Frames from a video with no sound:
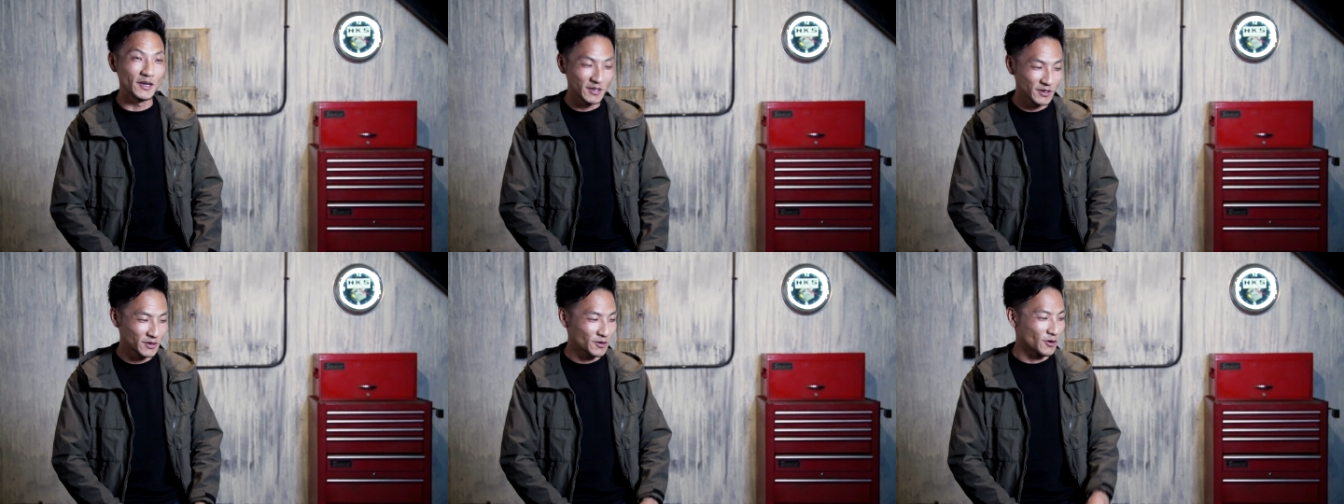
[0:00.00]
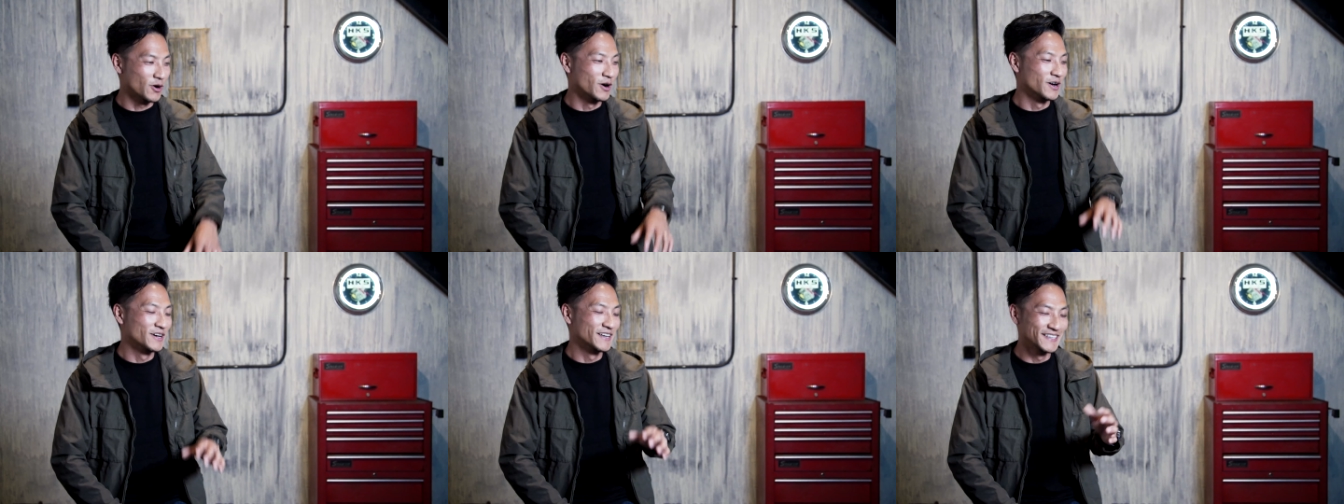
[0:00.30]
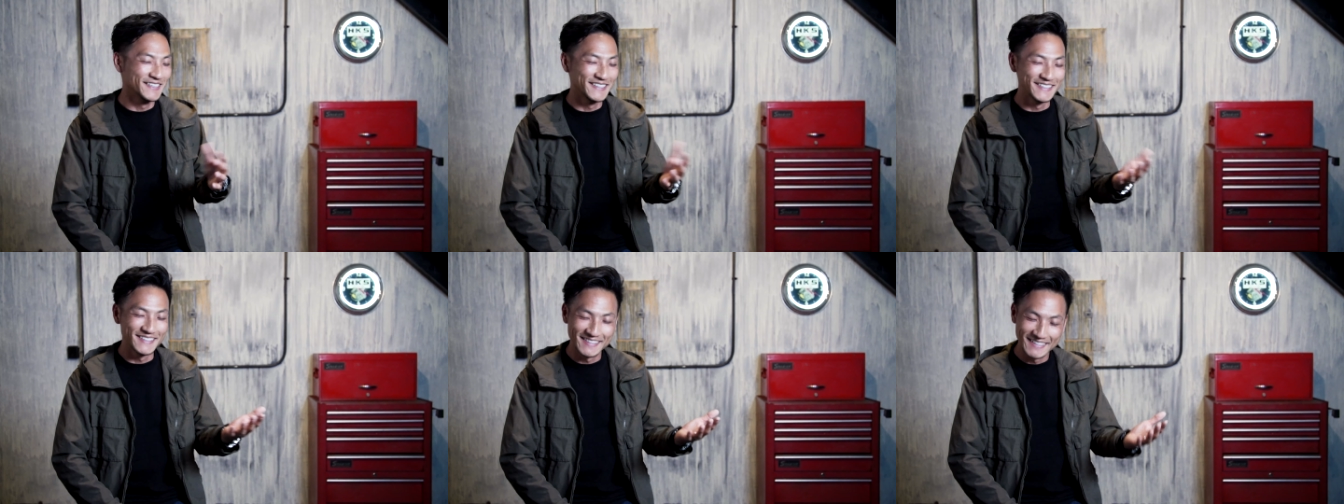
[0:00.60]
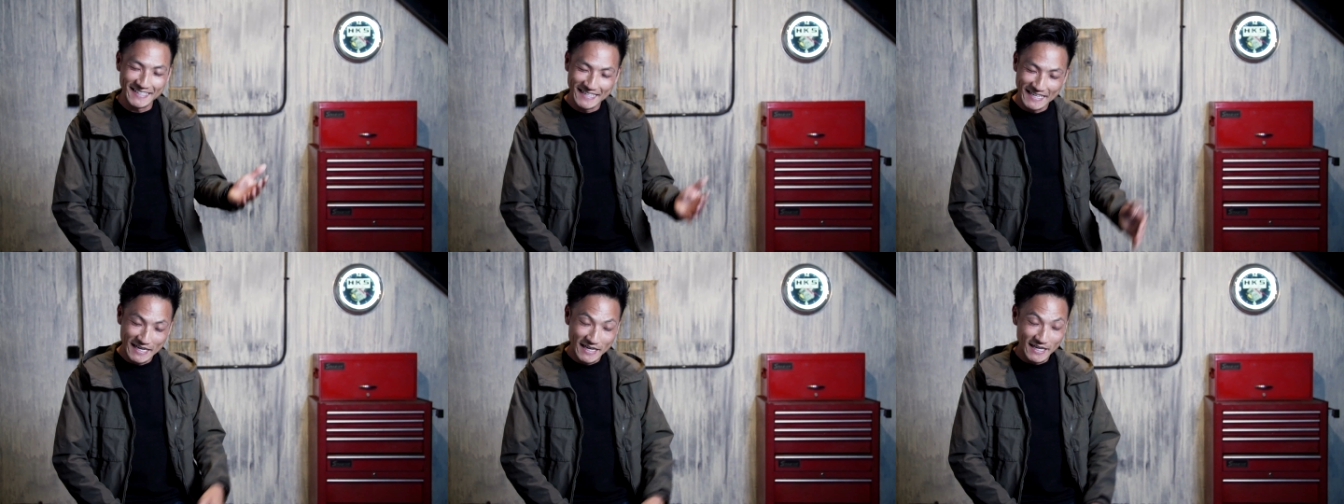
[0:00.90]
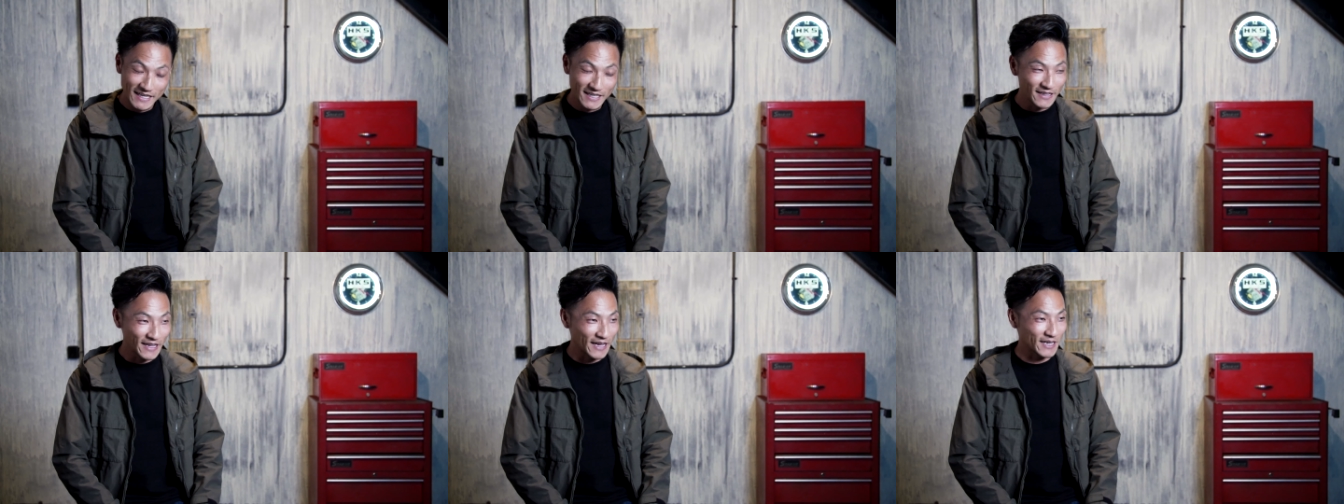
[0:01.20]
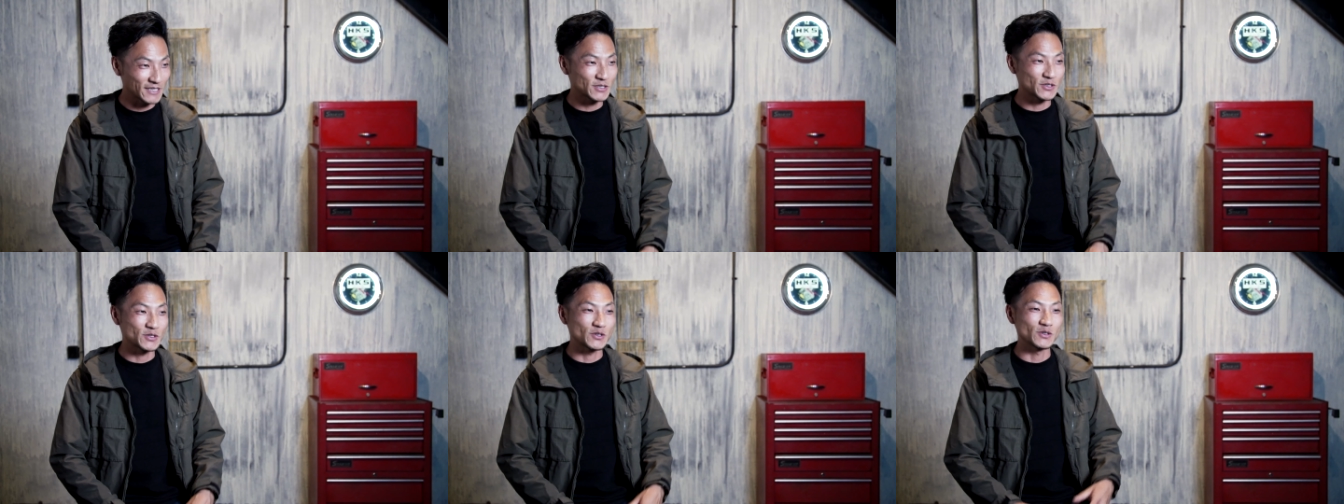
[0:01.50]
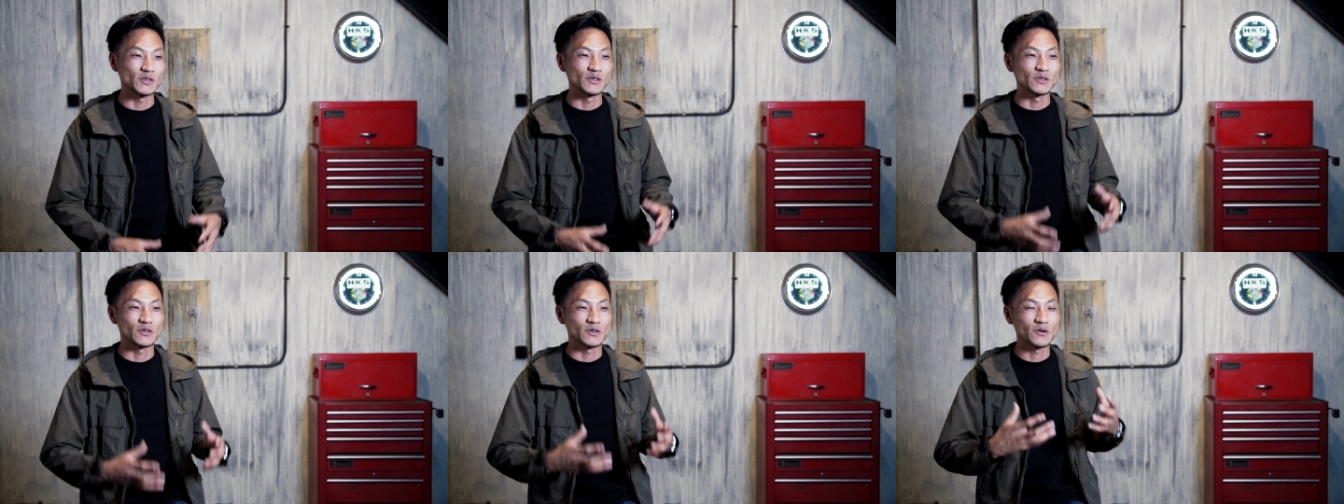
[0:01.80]
he likes
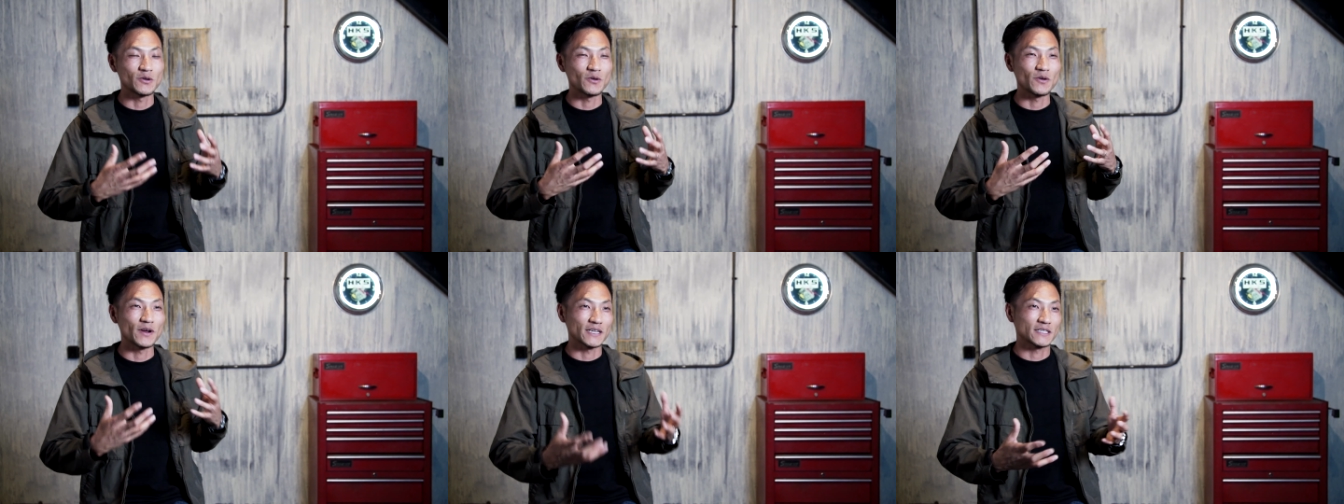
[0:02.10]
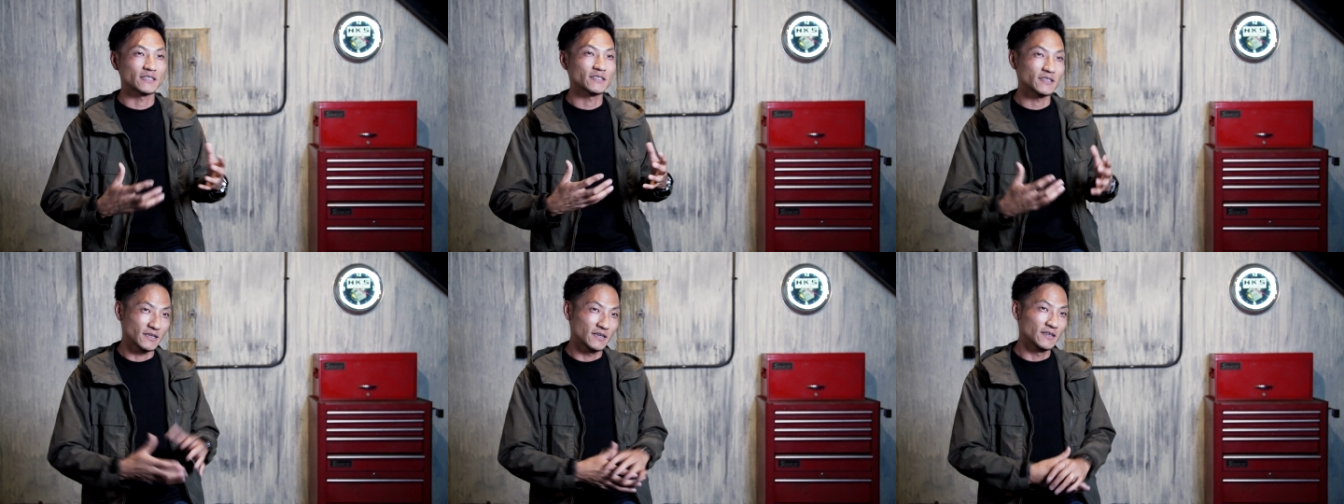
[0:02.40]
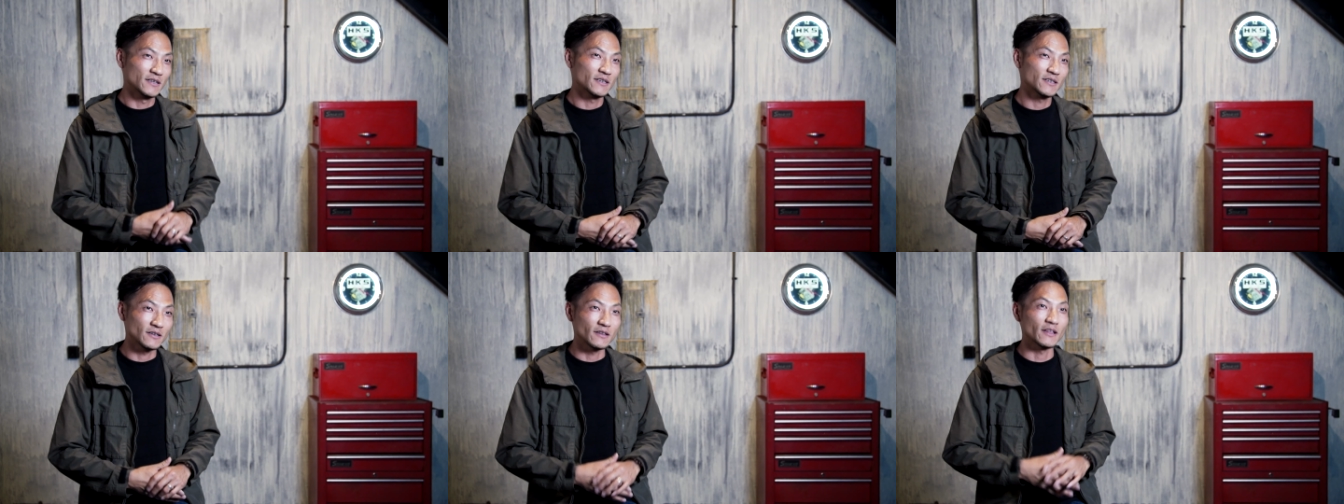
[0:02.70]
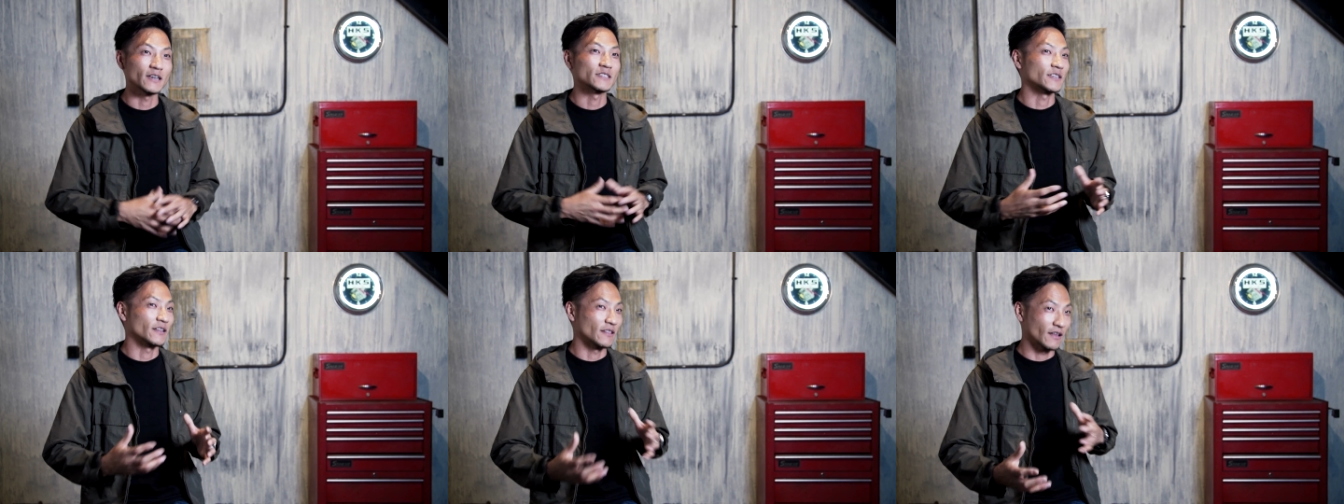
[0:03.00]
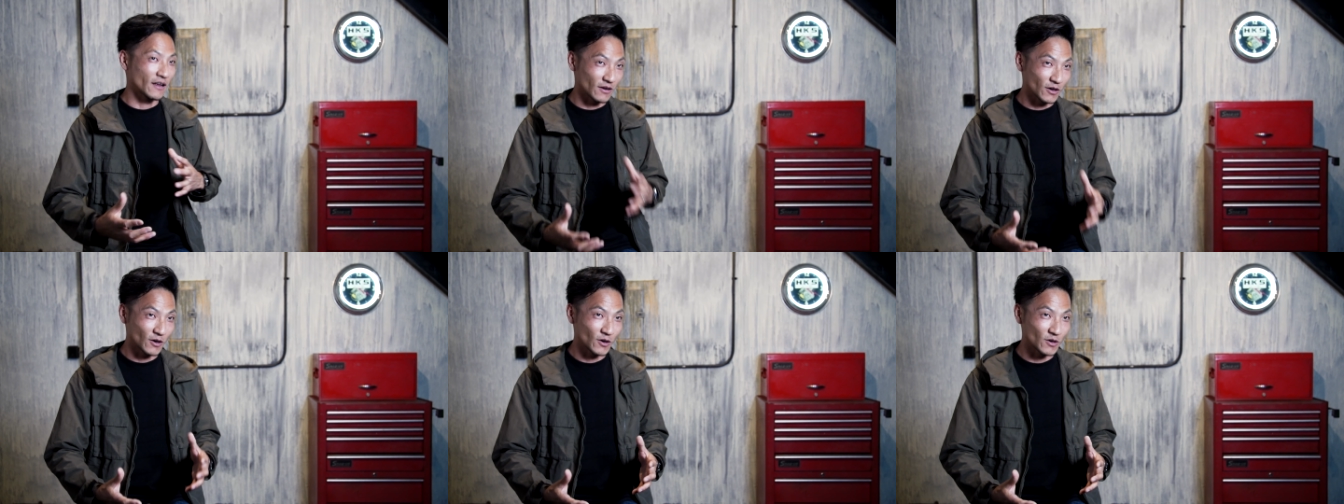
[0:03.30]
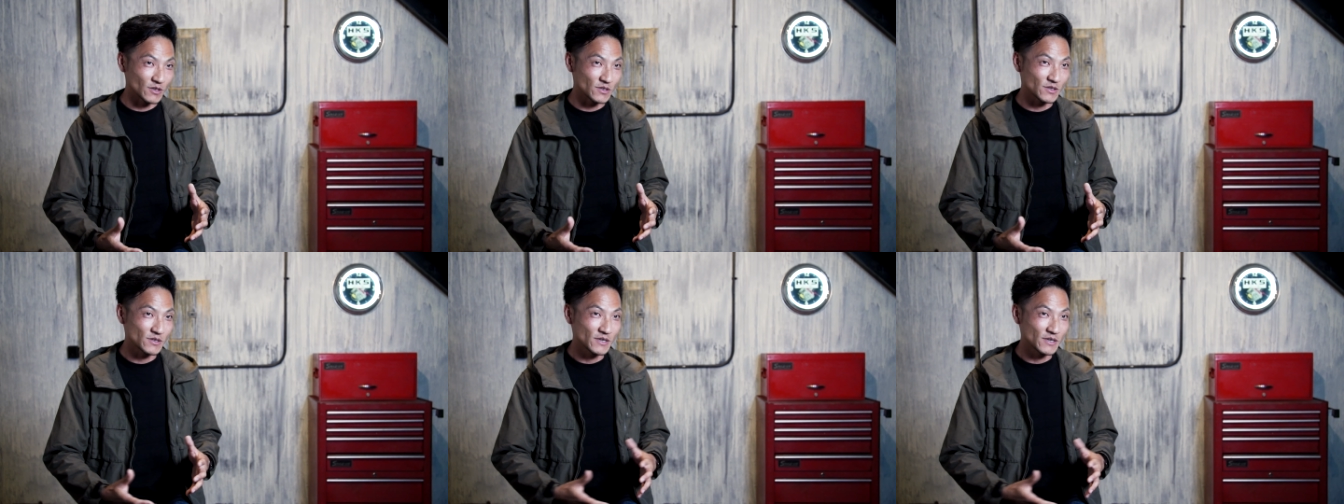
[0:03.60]
to collect a lot of cars.